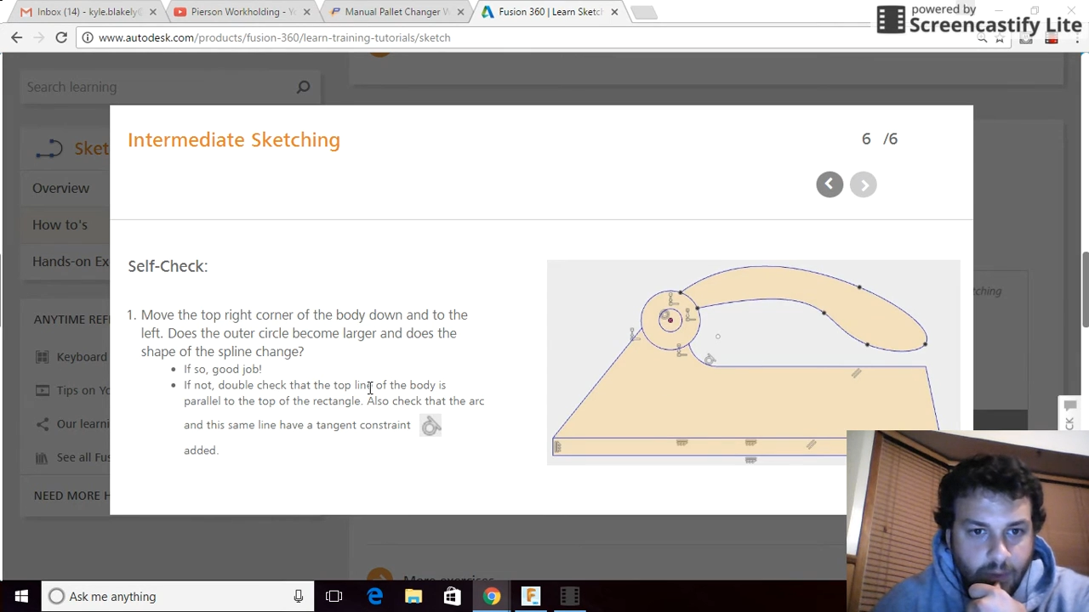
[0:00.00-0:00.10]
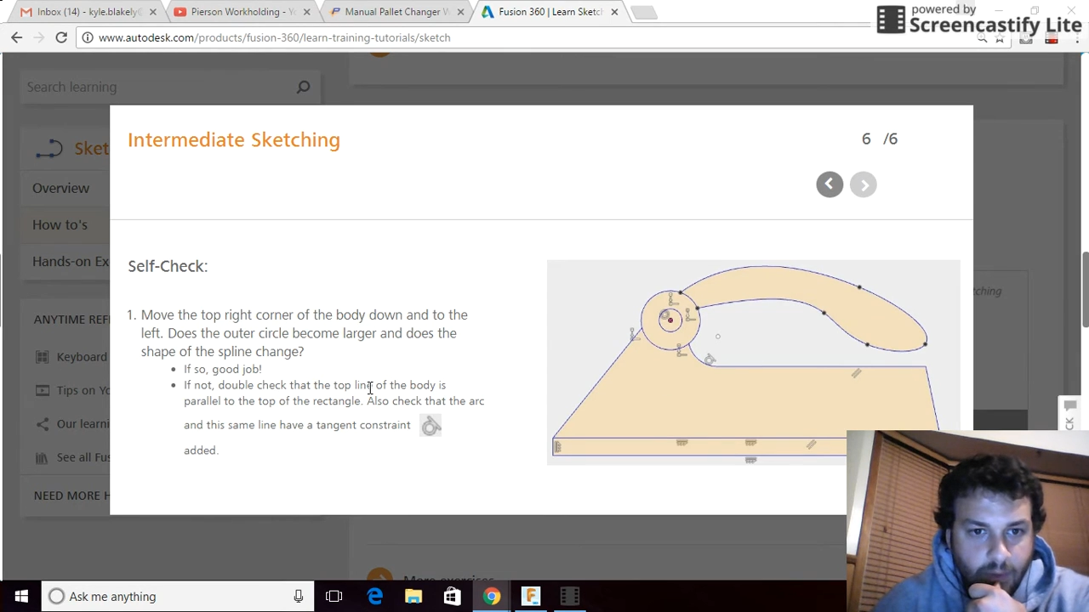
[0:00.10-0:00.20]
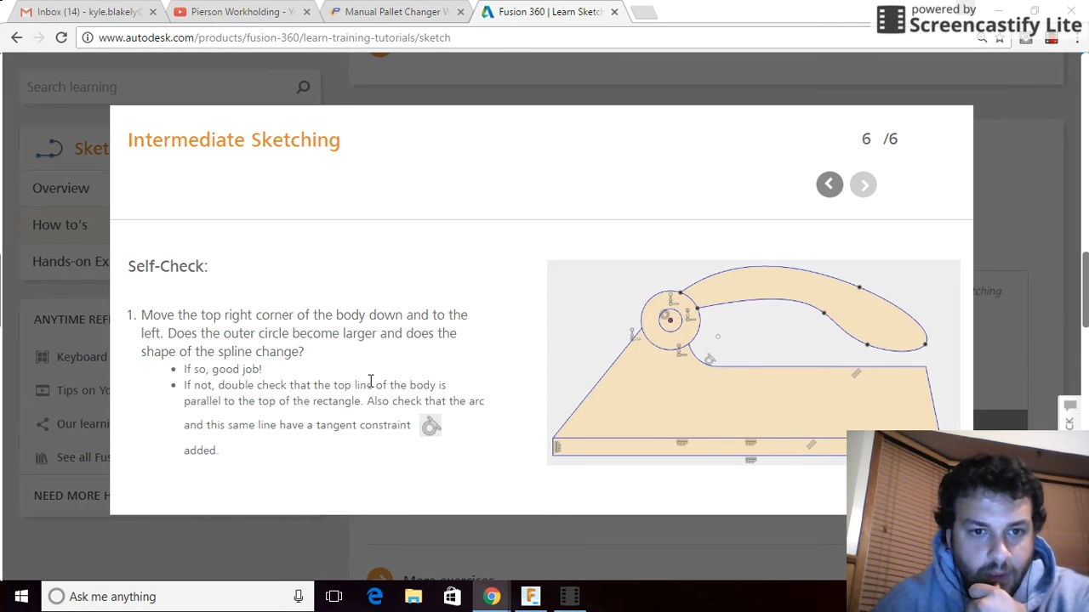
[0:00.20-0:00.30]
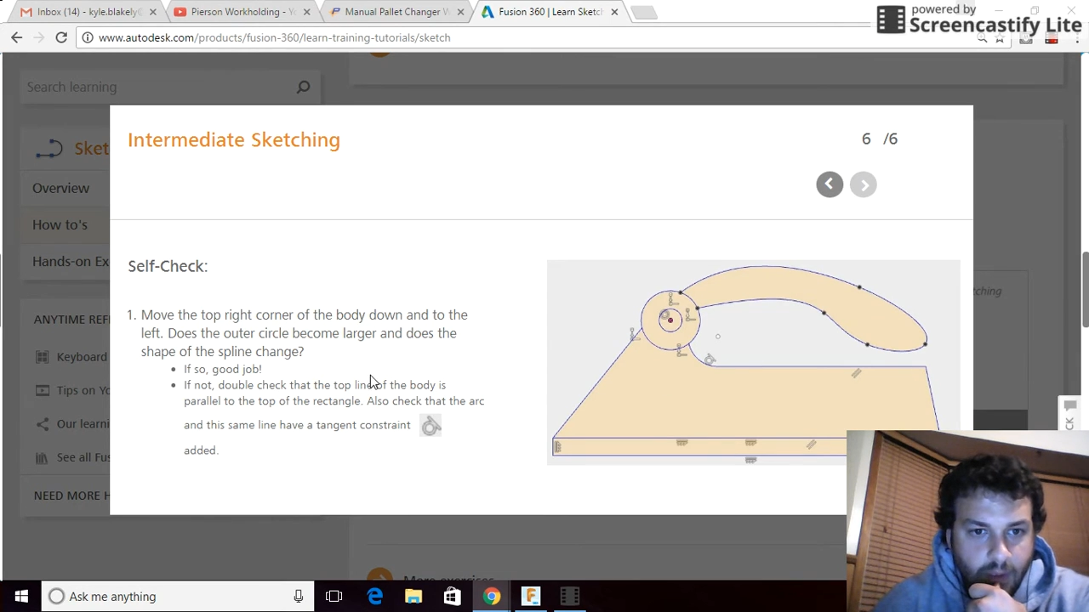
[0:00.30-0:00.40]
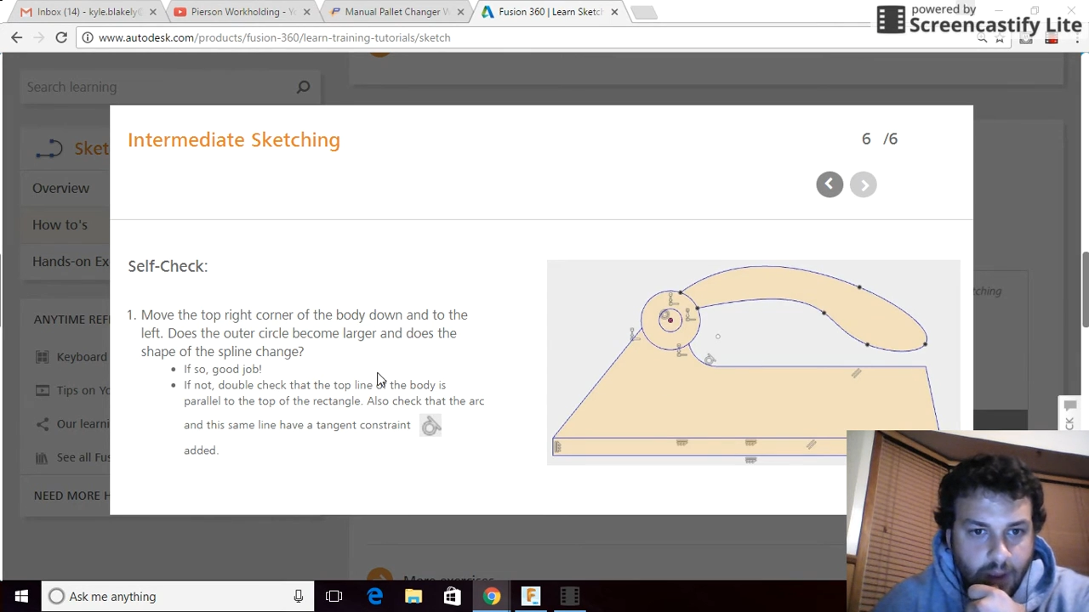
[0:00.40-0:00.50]

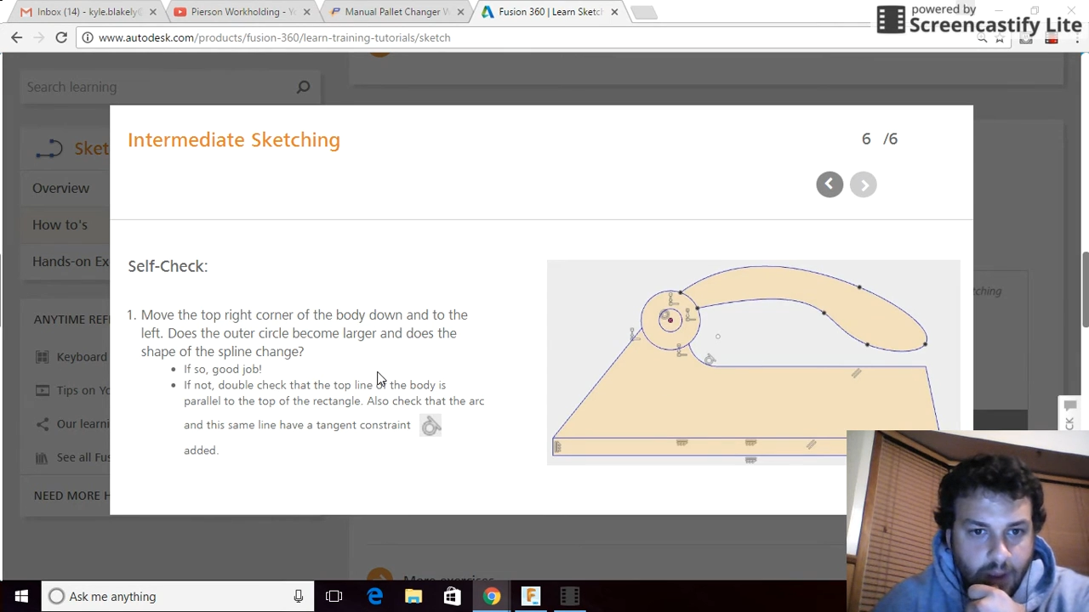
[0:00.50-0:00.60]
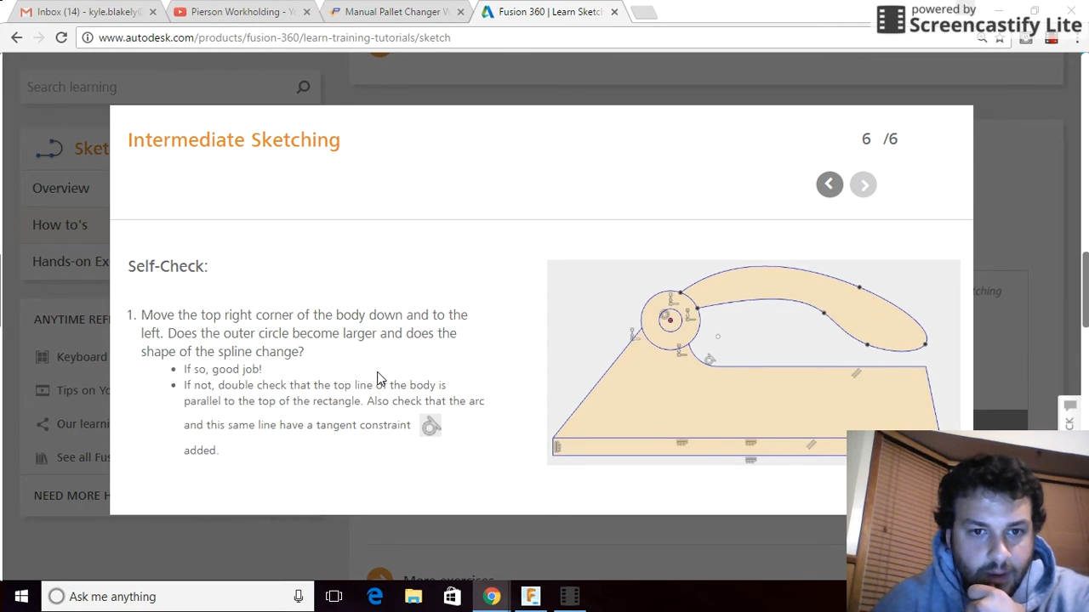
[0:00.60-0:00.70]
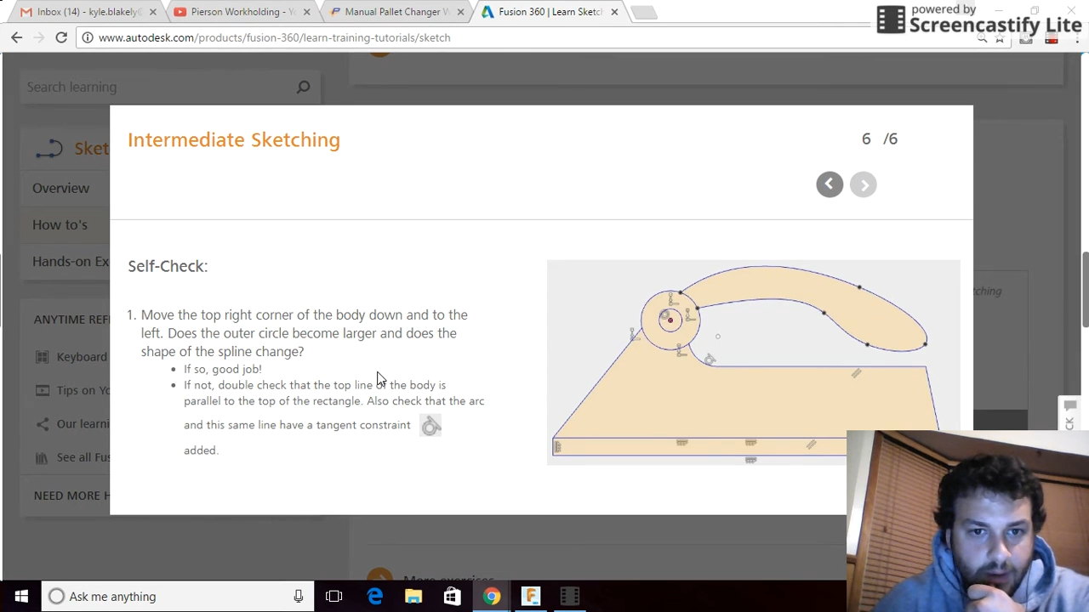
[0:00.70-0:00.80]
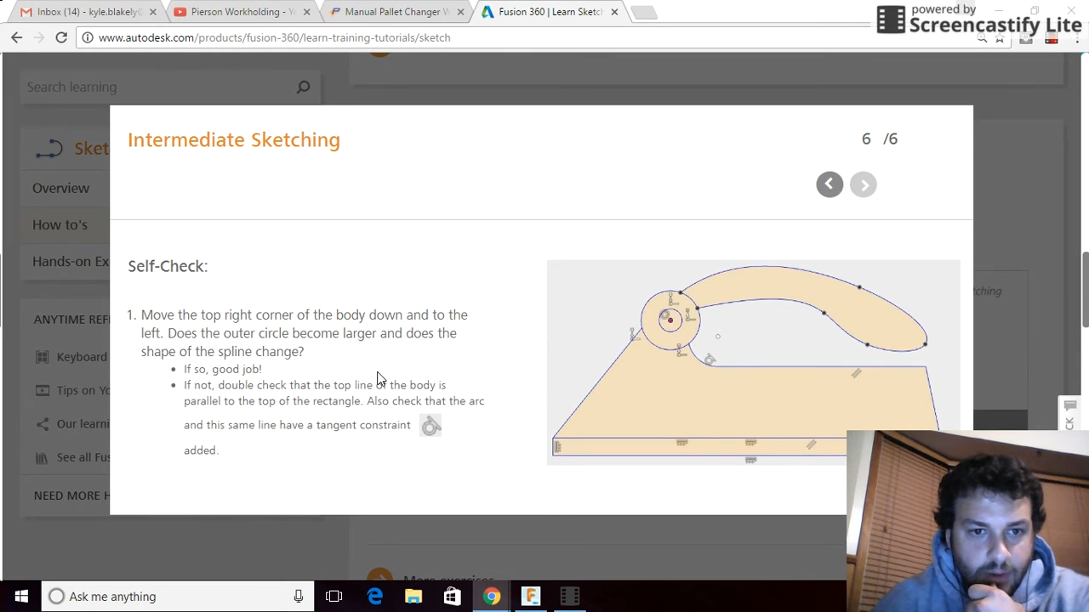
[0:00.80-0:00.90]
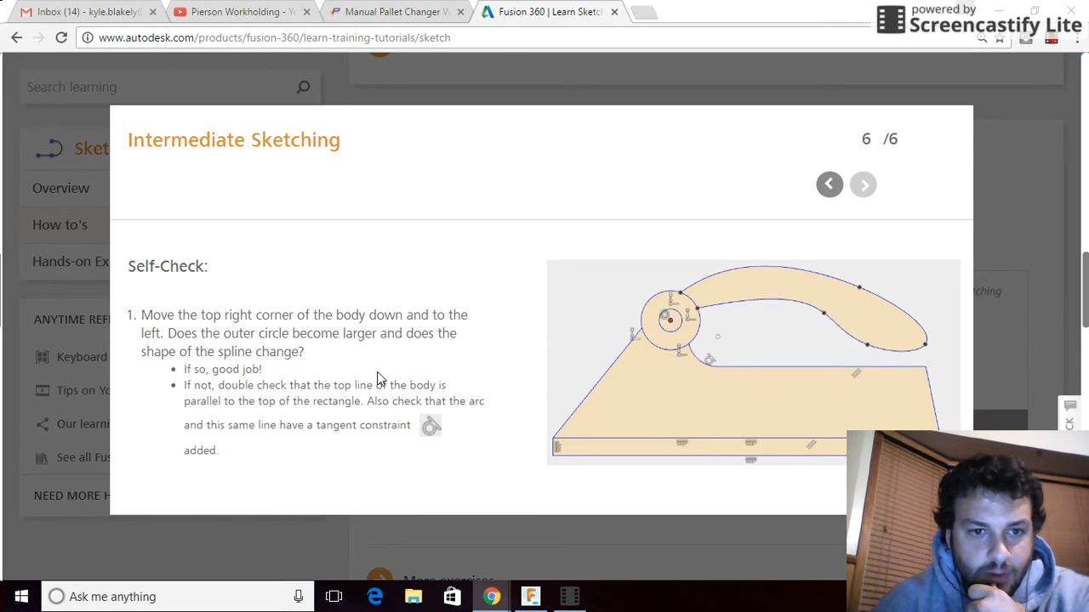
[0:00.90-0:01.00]

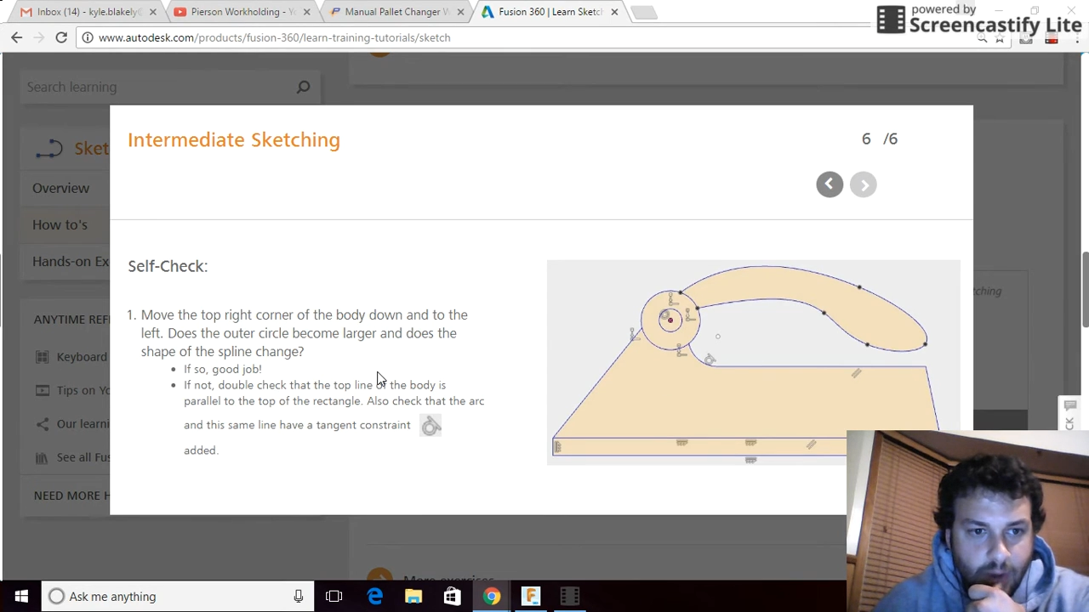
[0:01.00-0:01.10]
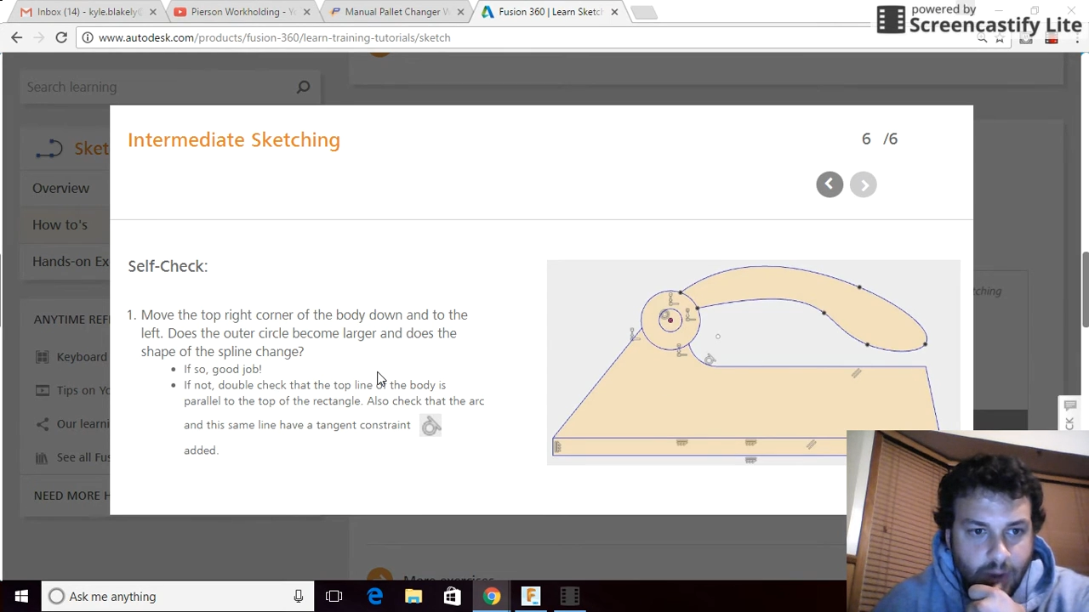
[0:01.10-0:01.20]
and drag